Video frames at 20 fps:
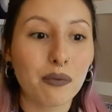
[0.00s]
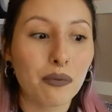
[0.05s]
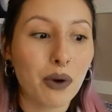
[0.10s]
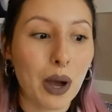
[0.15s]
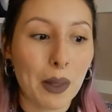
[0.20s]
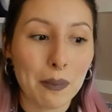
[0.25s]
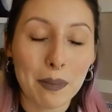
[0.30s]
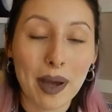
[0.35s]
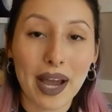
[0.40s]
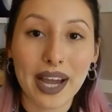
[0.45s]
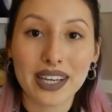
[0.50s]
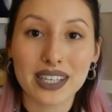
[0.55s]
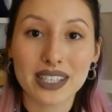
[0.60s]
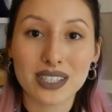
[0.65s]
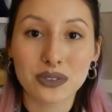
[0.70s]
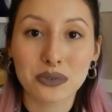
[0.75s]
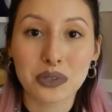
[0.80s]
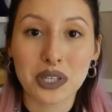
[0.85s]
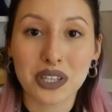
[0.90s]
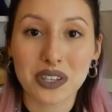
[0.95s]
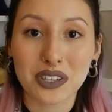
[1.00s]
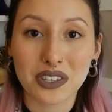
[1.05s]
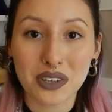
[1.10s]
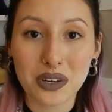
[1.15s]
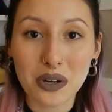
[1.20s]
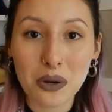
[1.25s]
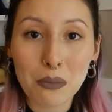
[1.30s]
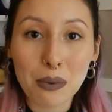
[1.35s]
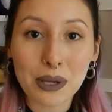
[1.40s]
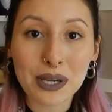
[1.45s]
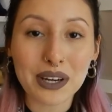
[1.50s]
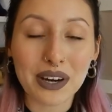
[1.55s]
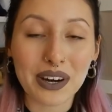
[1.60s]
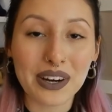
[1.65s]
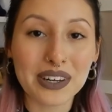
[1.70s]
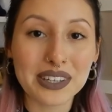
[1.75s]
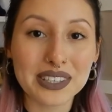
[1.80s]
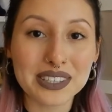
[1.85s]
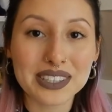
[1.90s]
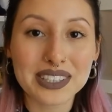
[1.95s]
one package with you
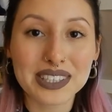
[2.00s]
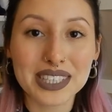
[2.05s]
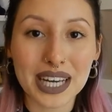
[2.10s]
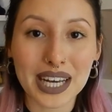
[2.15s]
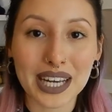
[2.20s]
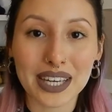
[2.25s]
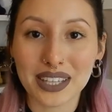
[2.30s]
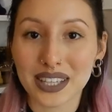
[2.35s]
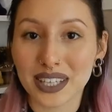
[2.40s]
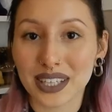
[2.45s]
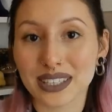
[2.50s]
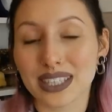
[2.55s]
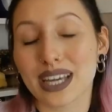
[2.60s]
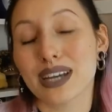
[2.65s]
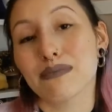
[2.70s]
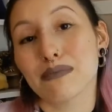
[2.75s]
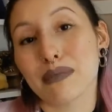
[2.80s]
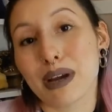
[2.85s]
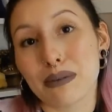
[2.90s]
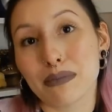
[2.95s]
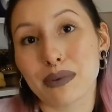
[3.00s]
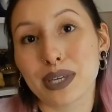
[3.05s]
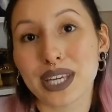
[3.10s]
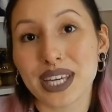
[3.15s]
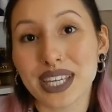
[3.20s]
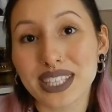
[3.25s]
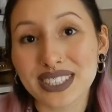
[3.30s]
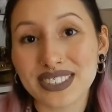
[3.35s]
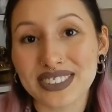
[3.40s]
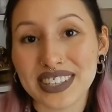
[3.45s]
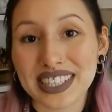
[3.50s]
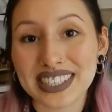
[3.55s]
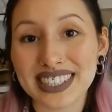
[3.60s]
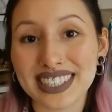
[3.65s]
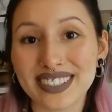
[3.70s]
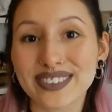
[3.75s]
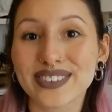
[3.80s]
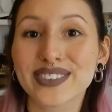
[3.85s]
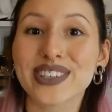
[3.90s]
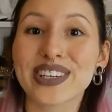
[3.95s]
because I thought that might be
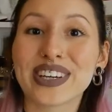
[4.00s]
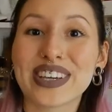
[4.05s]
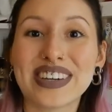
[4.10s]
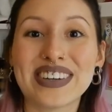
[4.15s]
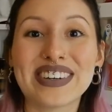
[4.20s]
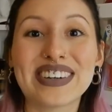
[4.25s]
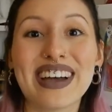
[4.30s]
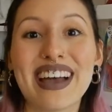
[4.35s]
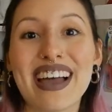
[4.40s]
interesting for you.